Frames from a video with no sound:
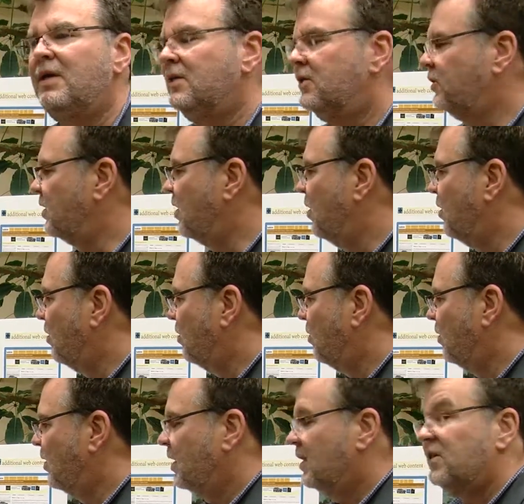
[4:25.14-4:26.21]

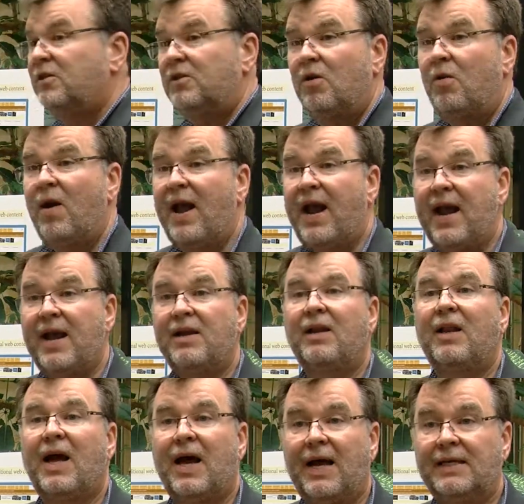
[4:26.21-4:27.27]
So
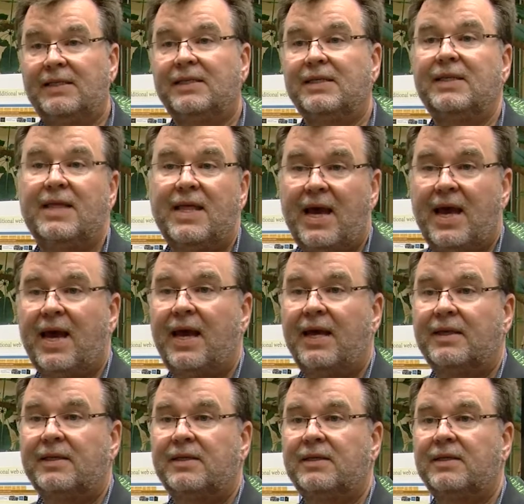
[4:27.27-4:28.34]
analyzing that
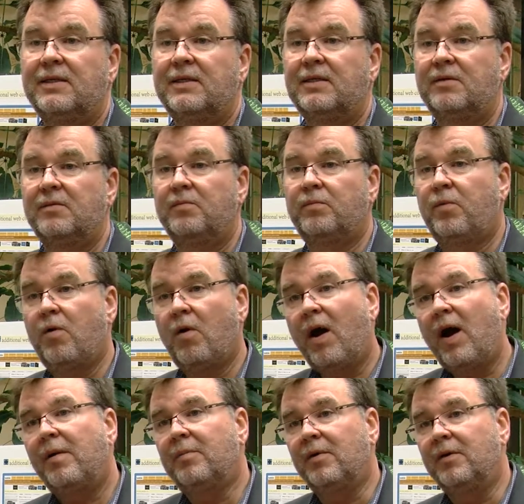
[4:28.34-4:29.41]

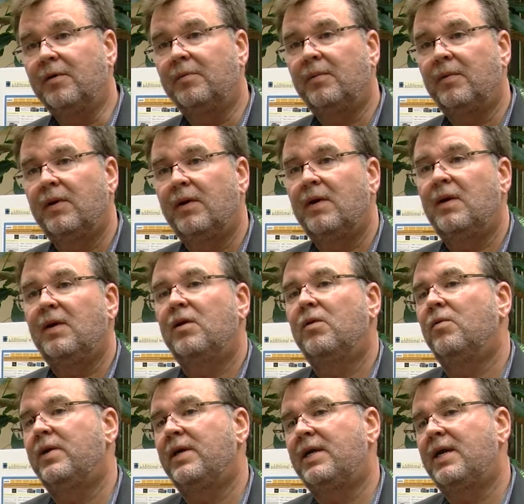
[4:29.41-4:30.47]
problem,
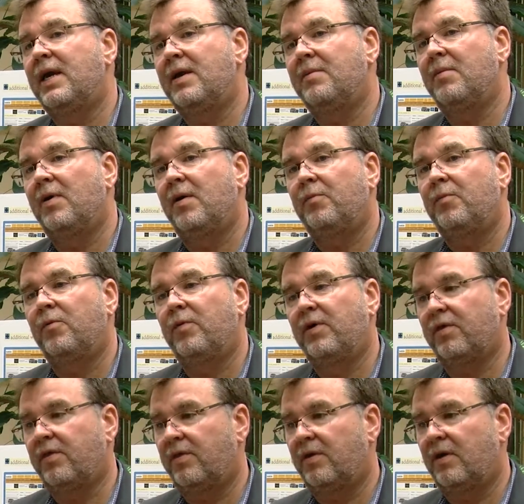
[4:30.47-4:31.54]
we came up
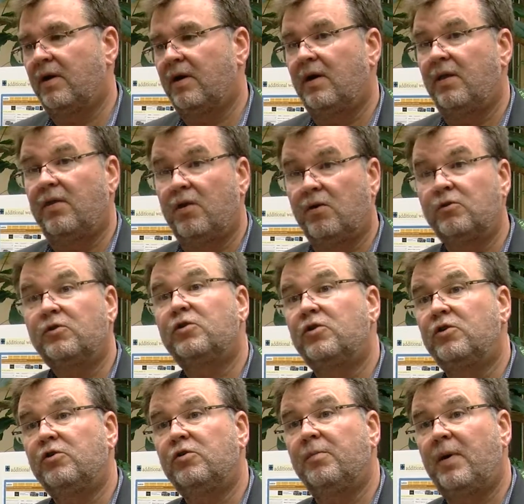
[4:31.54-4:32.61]
with those
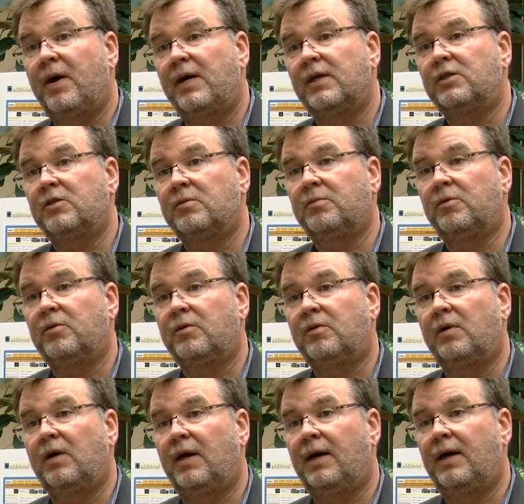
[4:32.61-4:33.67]
two
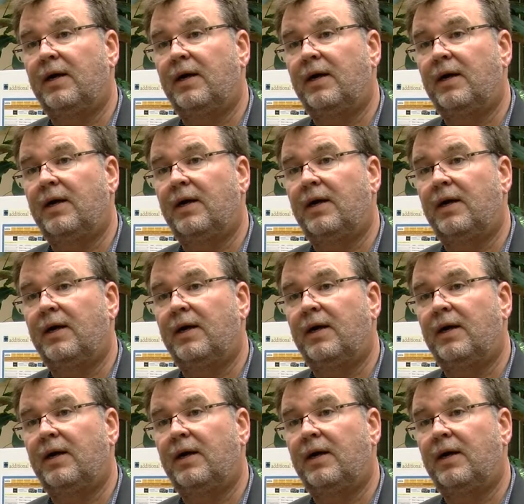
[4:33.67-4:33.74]
possible